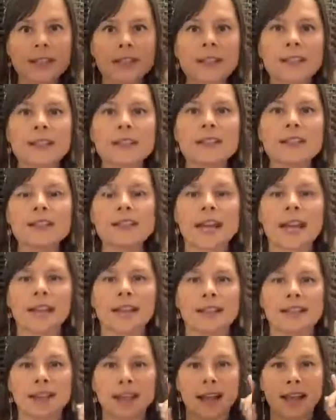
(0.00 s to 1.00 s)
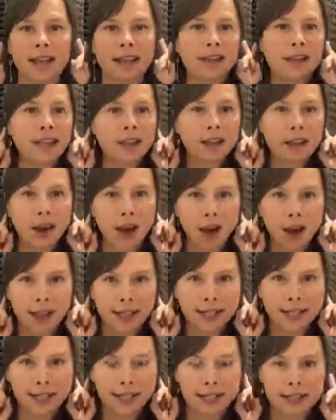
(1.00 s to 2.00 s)
Clear sight,
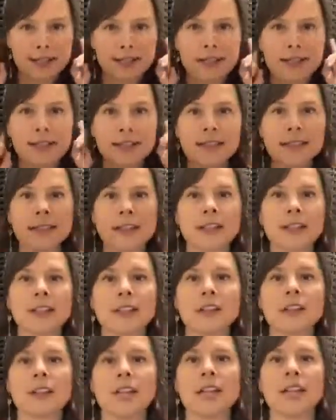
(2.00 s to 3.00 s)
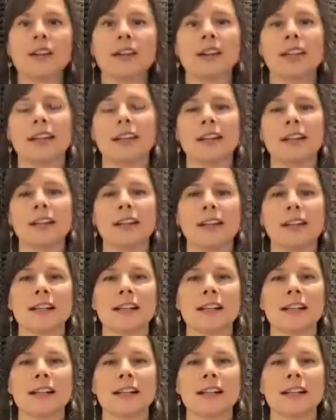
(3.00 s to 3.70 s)
clairaudience, clear hearing,